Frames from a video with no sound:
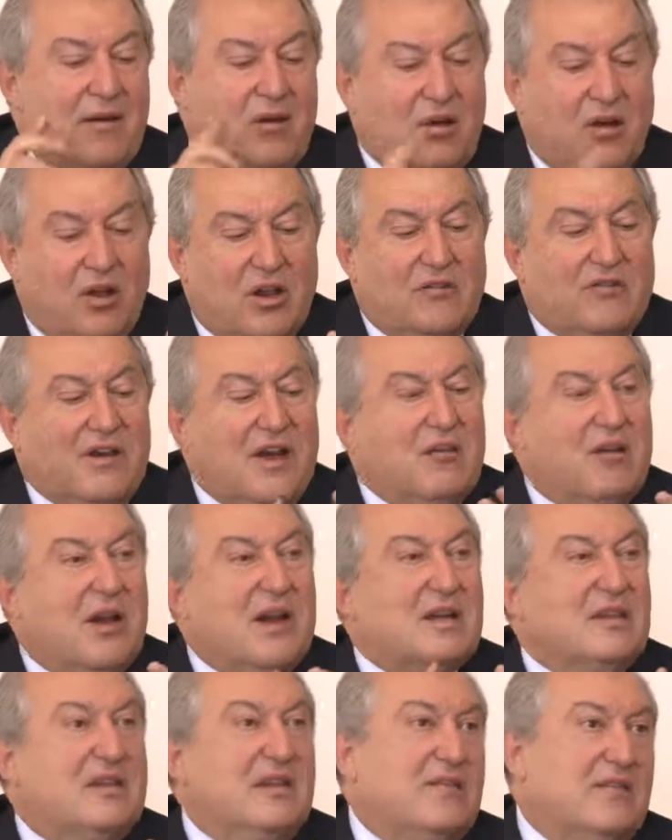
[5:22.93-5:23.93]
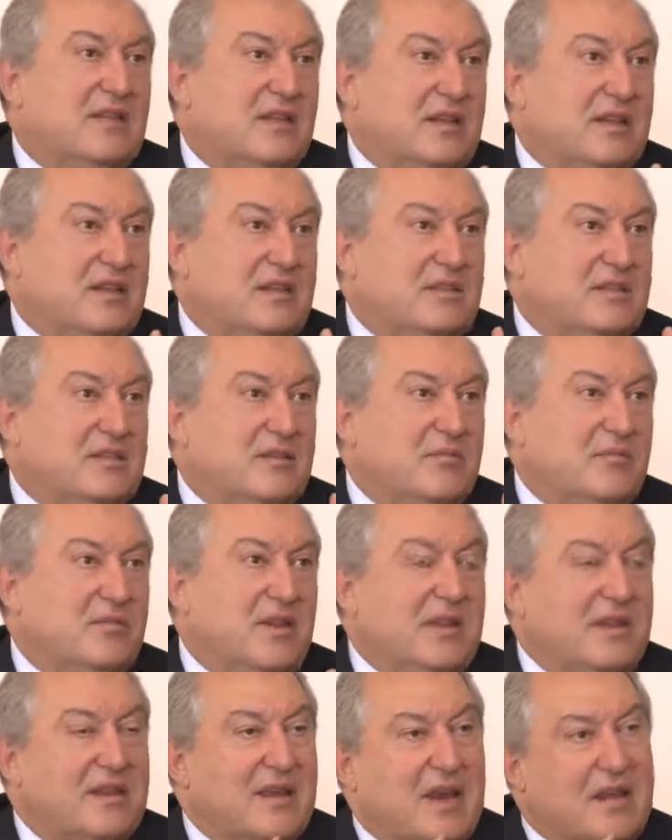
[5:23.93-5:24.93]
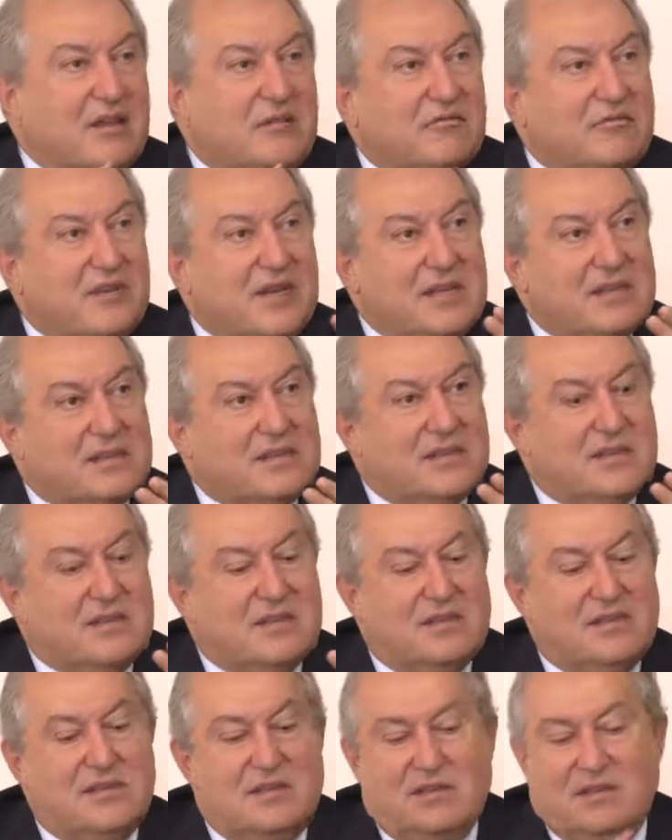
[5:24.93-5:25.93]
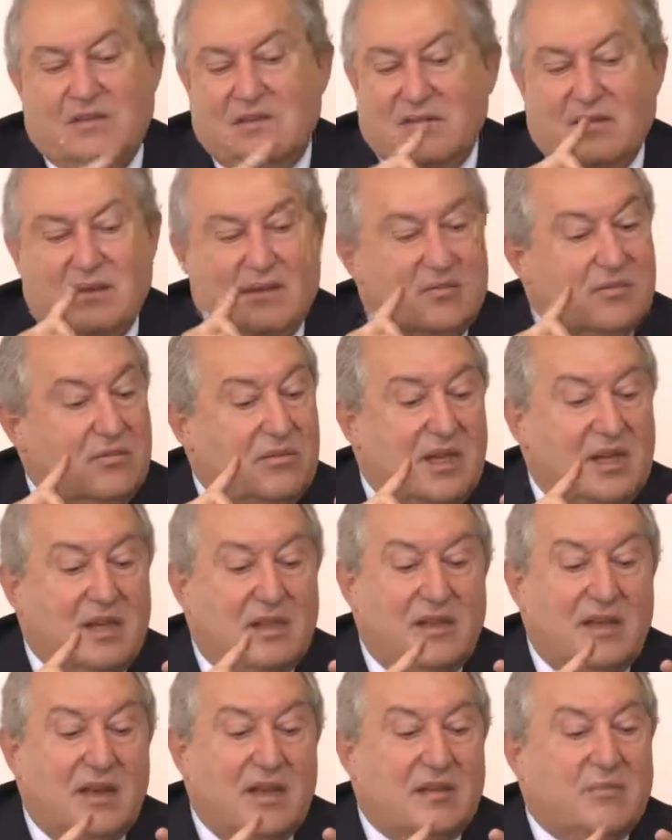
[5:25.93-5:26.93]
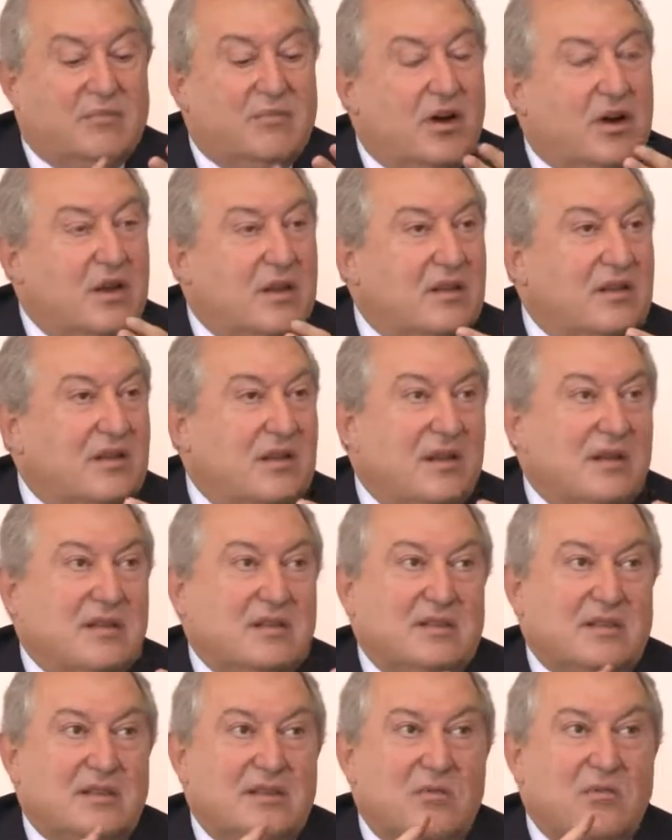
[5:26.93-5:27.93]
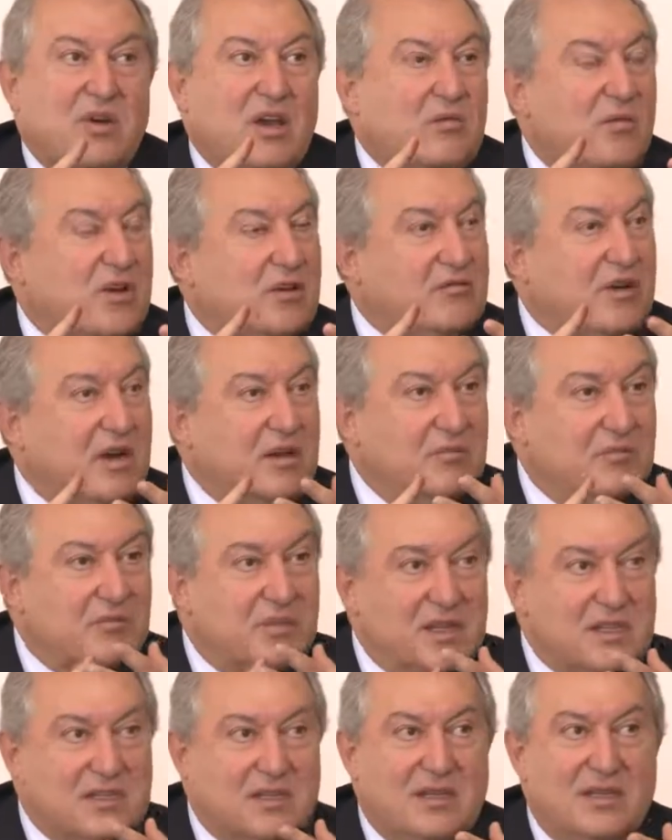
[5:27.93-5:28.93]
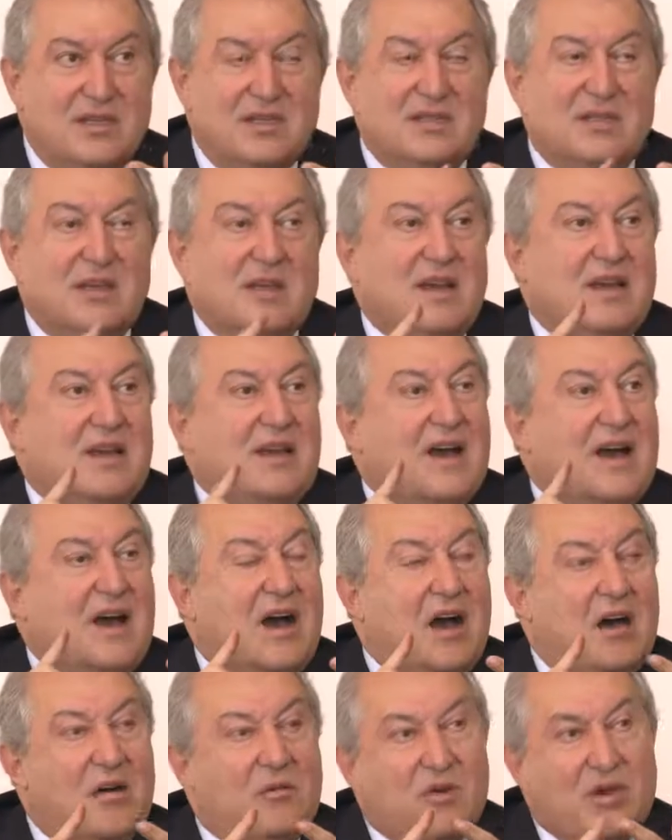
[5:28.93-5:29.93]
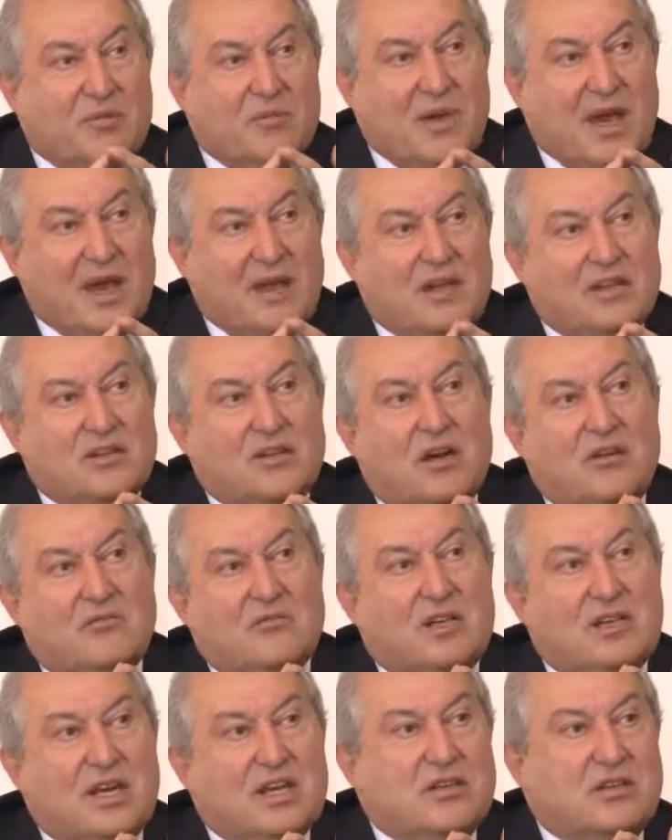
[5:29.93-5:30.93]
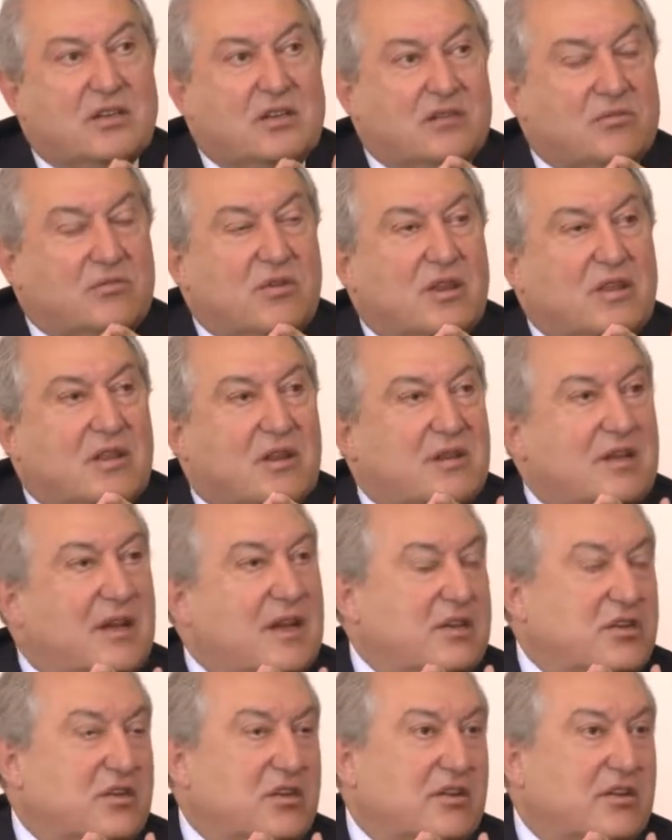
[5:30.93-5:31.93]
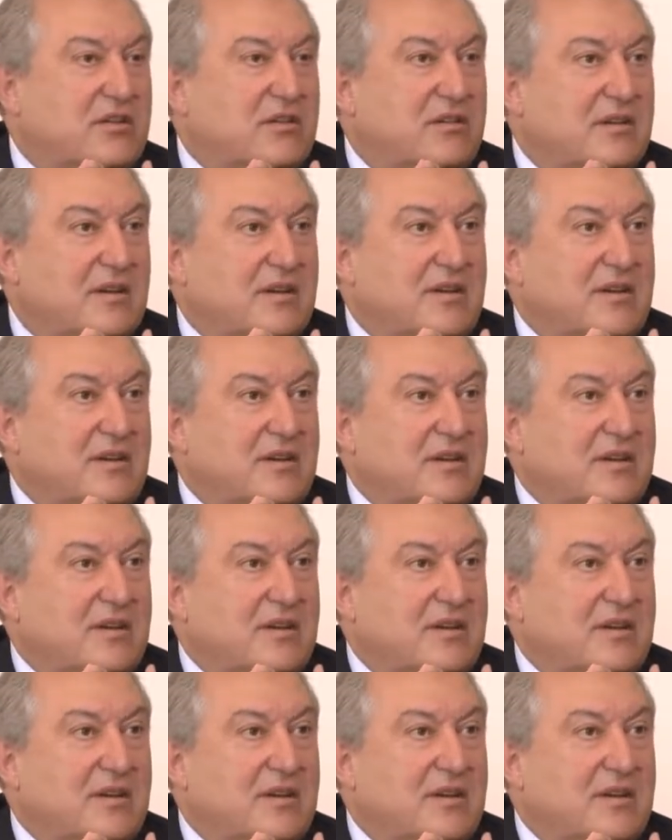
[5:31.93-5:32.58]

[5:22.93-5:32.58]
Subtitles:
All of our activities, be that risks, be that politics, the way we run business, how we manage our relations with the nature,